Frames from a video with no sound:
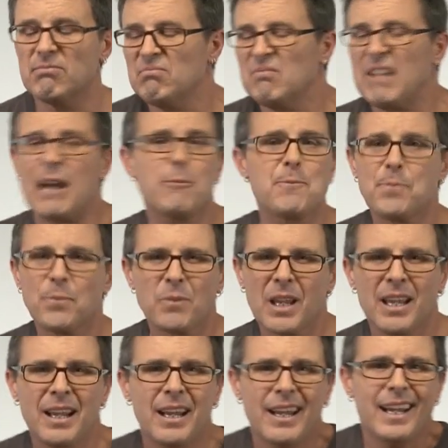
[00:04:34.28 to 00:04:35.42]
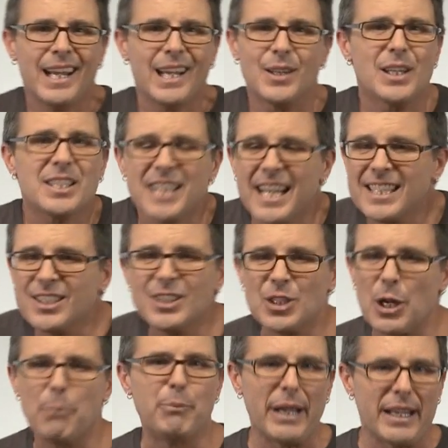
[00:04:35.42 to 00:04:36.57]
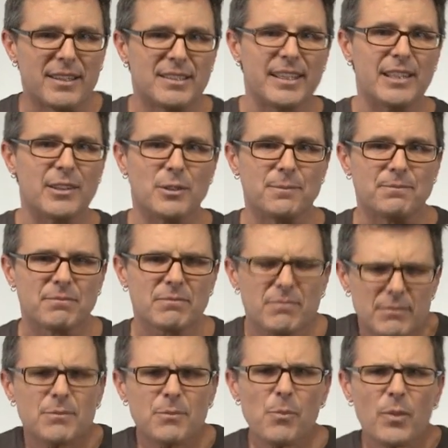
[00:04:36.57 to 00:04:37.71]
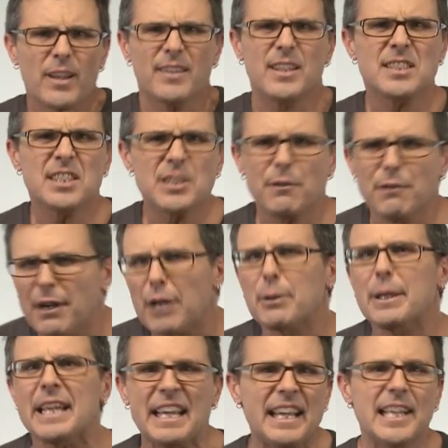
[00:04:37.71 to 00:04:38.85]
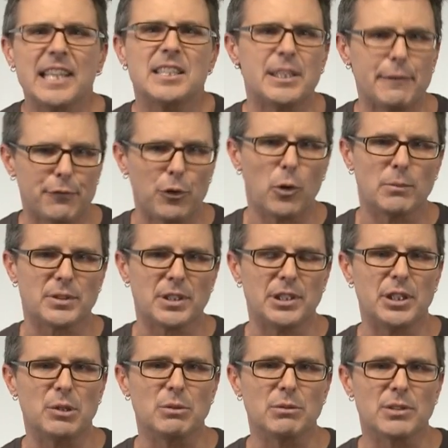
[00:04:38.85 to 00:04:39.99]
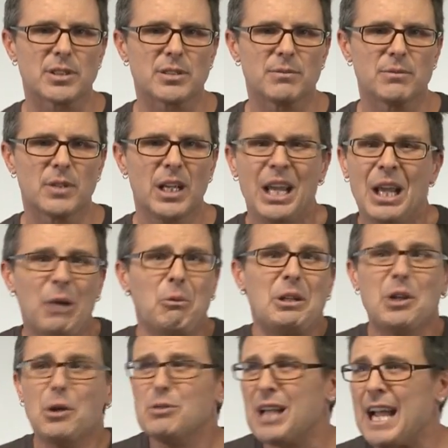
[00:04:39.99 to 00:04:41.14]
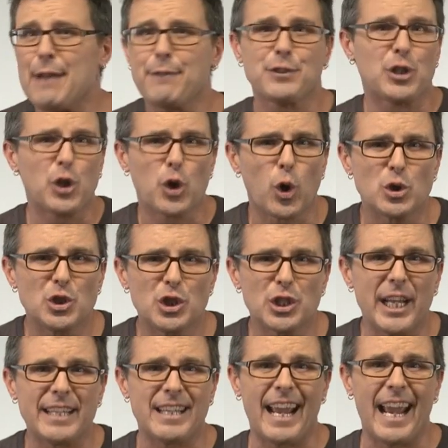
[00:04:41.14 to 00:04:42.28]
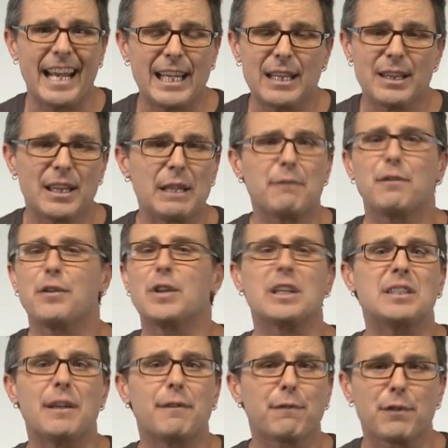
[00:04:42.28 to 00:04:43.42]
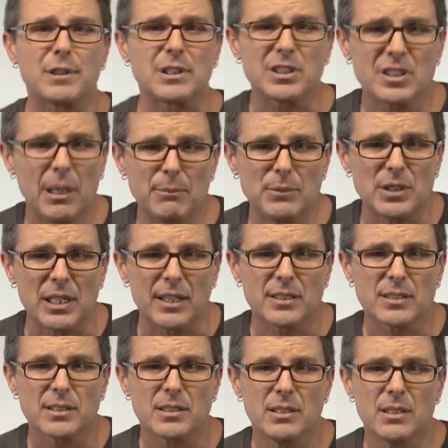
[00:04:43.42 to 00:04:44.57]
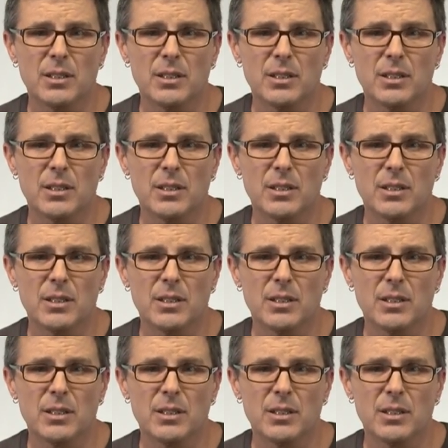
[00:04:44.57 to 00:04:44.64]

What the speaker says: Now, this isn't a big deal. This is a very easy form to use. We don't have to conjugate anything for the different subjects.